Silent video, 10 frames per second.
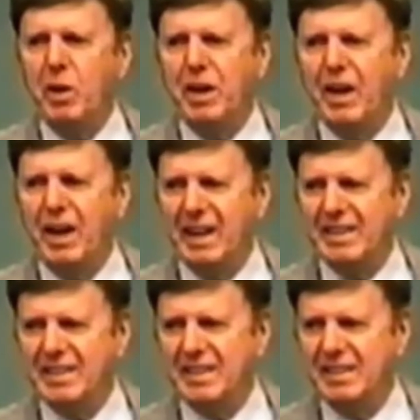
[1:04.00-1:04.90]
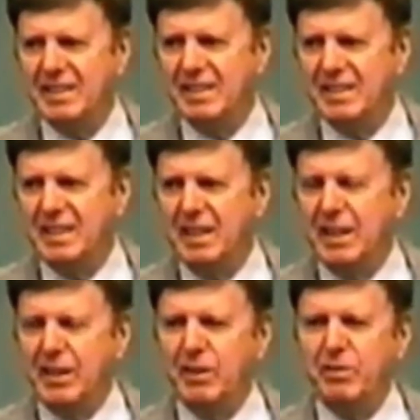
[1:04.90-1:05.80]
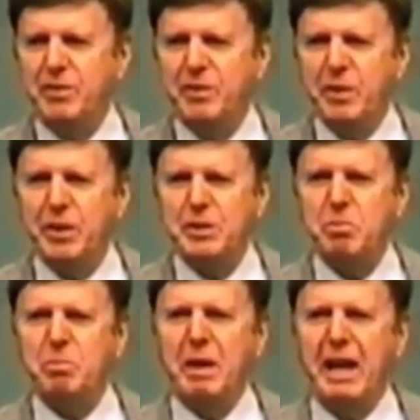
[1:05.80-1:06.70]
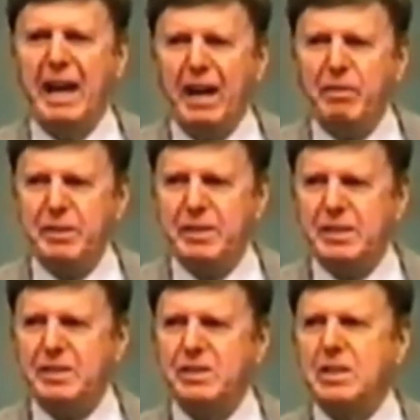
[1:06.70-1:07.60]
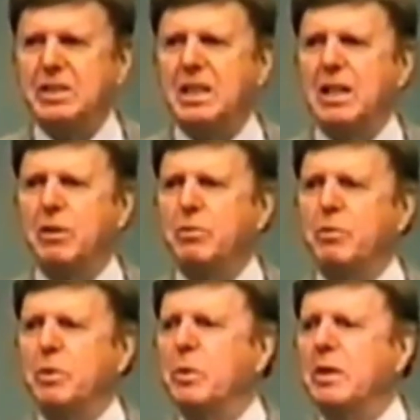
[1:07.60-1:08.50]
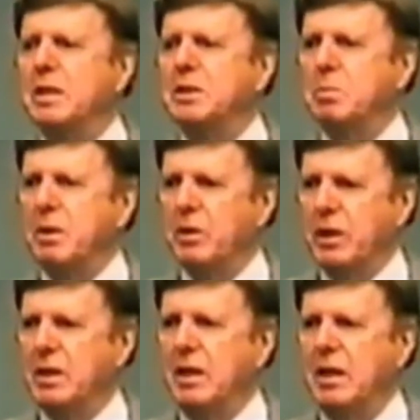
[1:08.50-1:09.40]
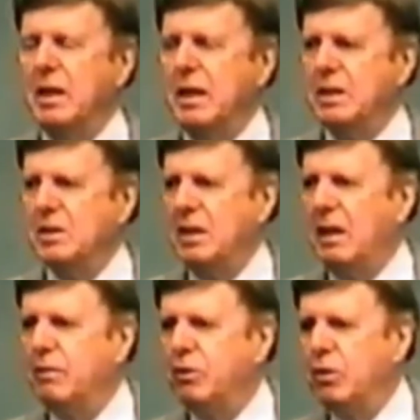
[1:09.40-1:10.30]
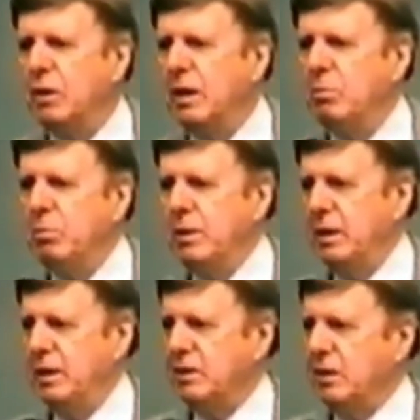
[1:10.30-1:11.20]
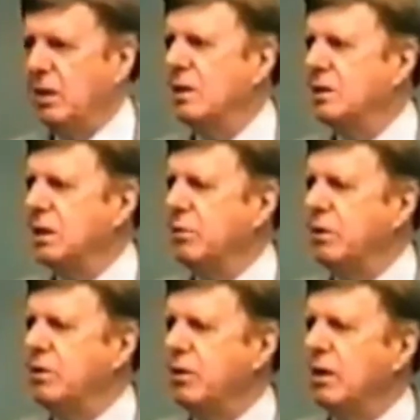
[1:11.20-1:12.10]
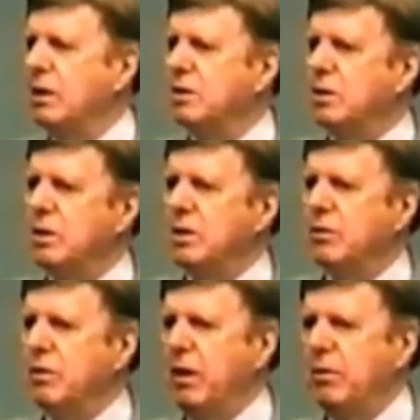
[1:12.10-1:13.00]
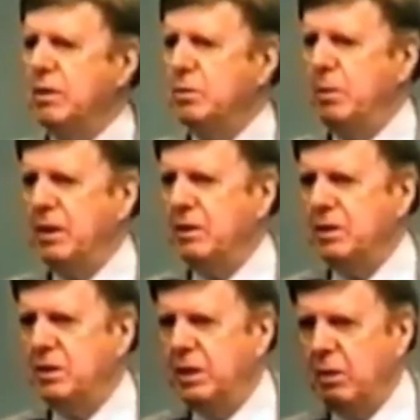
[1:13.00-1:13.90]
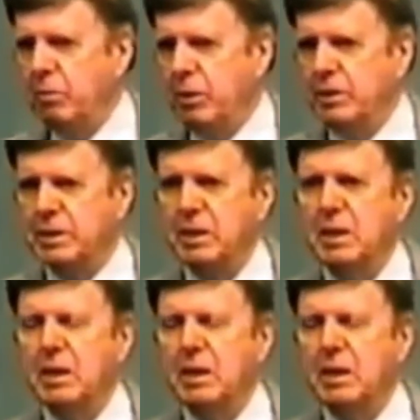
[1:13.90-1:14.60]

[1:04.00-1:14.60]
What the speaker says: one heart. The first evidence, just like the fruit of the Spirit, is love, joy, and peace, long-suffering, gentleness, goodness, faithfulness, meekness, and temperance.